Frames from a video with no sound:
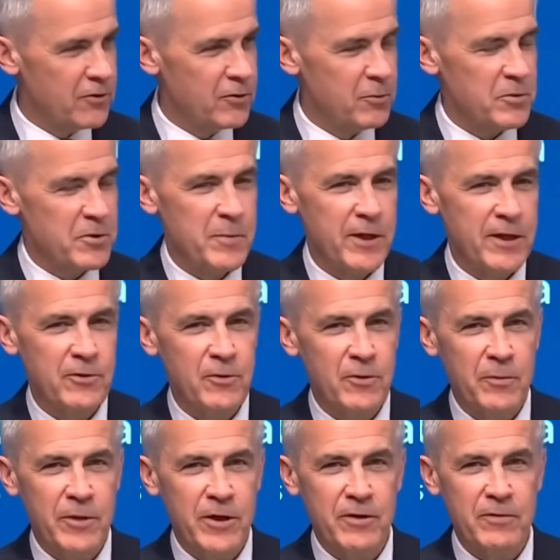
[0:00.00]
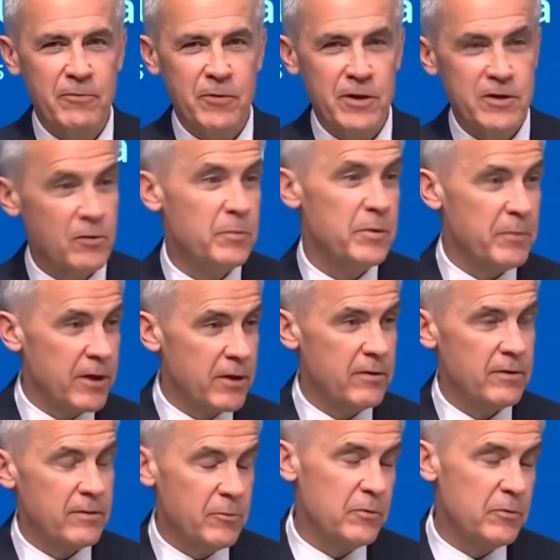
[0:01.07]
will it find itself left behind?